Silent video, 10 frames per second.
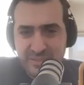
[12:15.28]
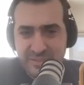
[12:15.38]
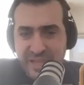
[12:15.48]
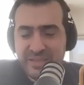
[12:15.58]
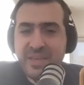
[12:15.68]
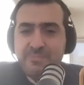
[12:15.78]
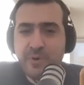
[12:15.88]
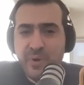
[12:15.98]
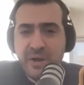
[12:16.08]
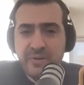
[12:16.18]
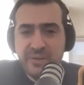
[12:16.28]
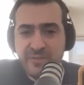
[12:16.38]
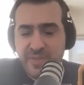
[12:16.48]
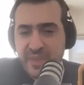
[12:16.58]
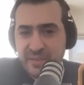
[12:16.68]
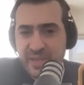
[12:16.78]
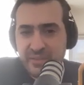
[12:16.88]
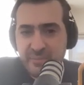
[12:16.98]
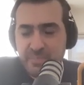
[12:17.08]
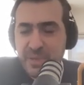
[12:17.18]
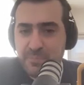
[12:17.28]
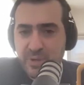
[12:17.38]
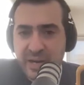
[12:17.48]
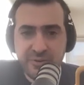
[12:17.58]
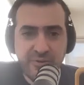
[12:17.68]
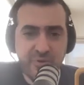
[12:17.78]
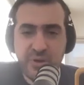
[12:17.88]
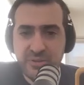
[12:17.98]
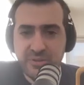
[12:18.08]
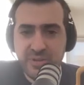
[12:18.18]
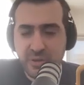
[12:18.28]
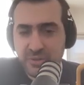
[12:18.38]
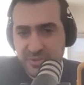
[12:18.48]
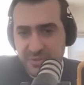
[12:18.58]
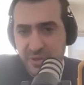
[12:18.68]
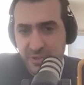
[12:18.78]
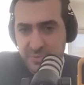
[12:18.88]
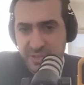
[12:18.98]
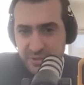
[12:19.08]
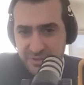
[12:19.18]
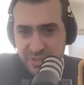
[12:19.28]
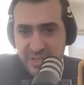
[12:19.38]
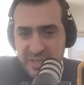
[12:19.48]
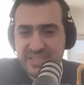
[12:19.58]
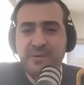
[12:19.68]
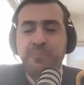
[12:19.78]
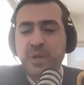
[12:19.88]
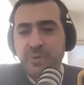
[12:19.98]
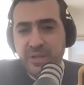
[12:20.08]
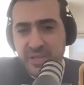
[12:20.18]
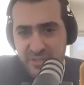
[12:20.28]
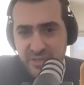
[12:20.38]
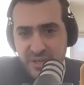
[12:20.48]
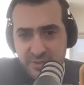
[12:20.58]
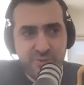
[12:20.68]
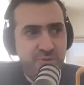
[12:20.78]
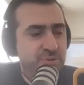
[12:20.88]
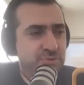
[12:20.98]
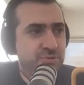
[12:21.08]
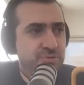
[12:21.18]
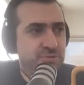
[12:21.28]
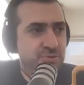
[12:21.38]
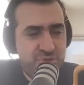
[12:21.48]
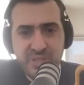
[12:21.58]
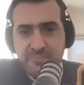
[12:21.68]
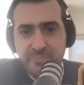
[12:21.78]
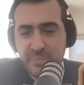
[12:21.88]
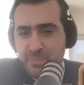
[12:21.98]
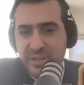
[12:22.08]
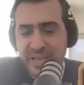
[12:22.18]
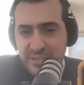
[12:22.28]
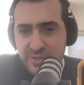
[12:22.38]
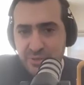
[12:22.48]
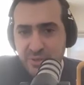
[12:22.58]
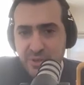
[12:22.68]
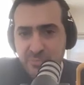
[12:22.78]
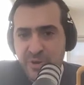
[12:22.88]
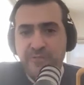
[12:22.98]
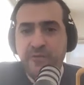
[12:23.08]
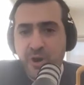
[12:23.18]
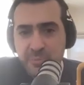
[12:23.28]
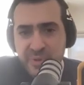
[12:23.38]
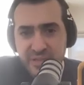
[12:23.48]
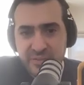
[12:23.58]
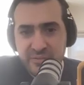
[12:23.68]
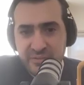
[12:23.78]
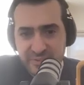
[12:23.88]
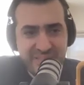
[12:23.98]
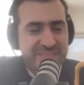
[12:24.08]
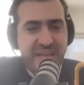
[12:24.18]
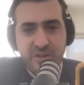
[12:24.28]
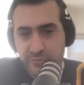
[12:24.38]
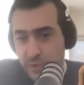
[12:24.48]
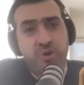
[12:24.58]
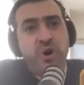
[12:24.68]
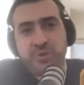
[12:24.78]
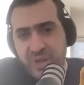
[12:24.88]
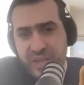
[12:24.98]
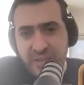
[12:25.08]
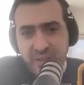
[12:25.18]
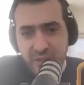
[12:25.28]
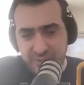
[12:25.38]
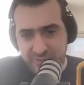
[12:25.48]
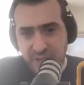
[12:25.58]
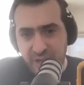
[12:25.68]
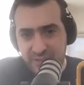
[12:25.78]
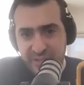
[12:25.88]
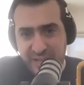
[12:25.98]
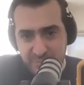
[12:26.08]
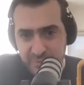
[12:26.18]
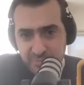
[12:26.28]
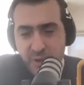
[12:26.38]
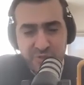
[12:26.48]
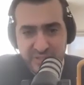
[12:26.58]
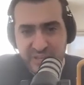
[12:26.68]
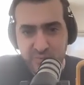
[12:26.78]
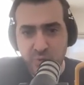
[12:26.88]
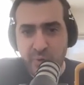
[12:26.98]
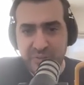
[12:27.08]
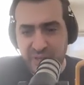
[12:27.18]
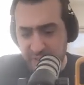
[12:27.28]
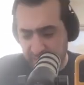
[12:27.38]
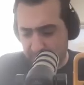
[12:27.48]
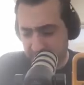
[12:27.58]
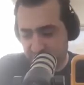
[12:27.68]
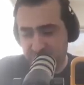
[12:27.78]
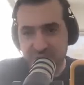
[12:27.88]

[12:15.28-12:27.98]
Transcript: like temporary, the thing that the people are not going to the concert halls, because it's a privilege to see people like you performing this kind of songs or any other songs like Mozart that you were telling about.